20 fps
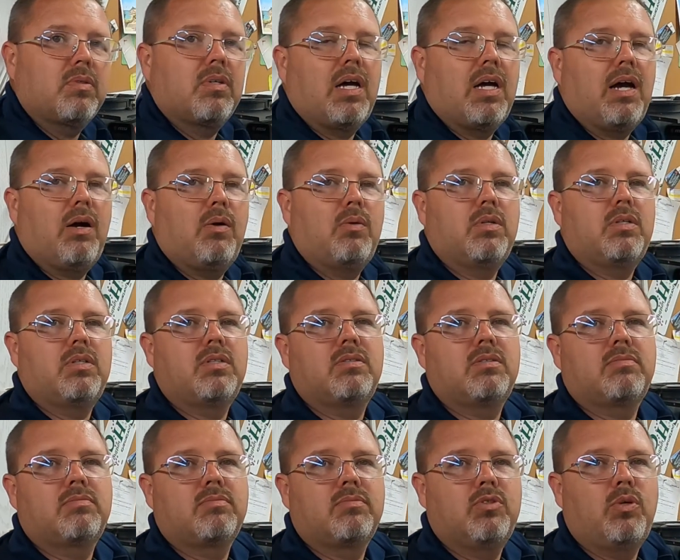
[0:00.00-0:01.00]
I'll
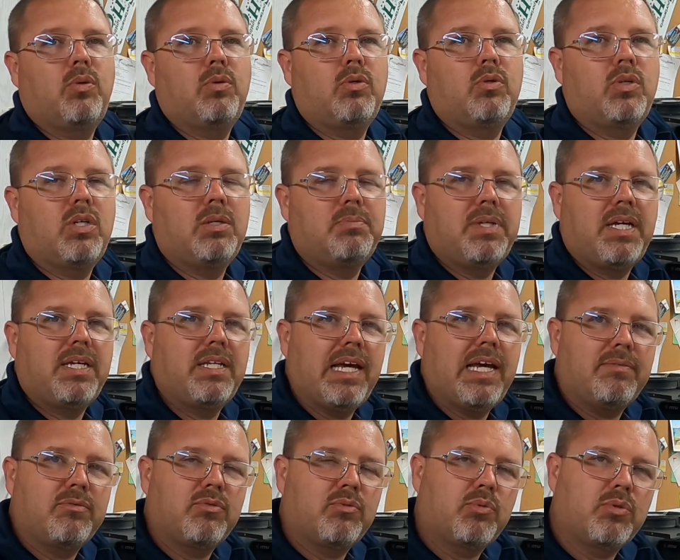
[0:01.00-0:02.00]
do a little update
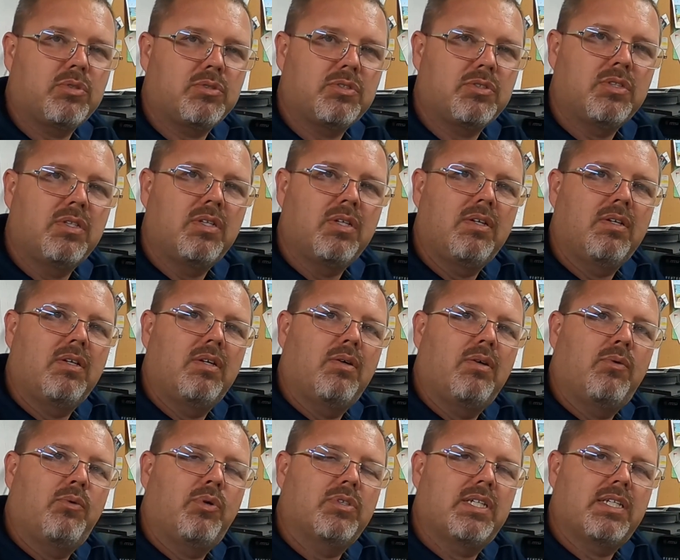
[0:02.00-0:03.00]
afterwards
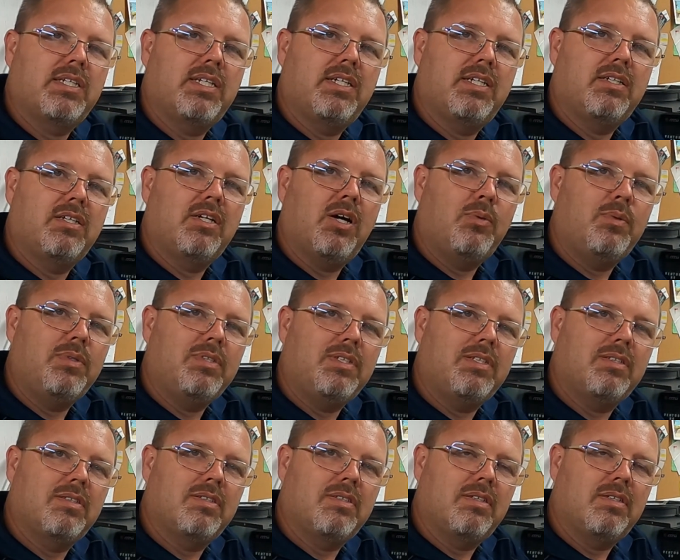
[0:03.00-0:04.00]
once I get it going,
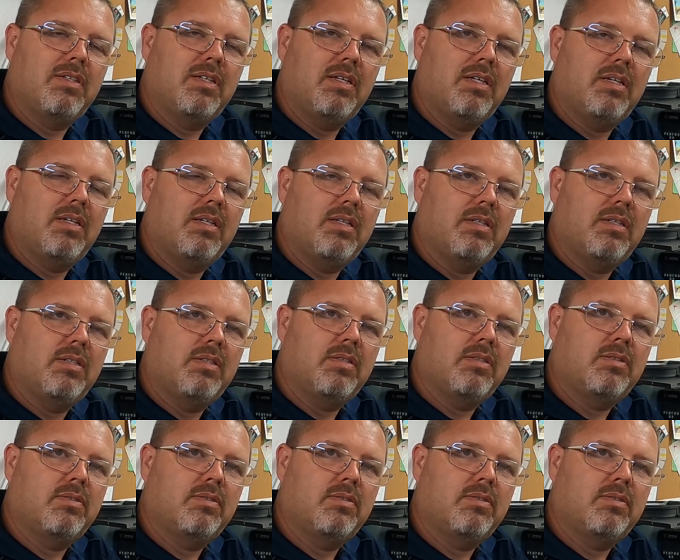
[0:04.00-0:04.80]
and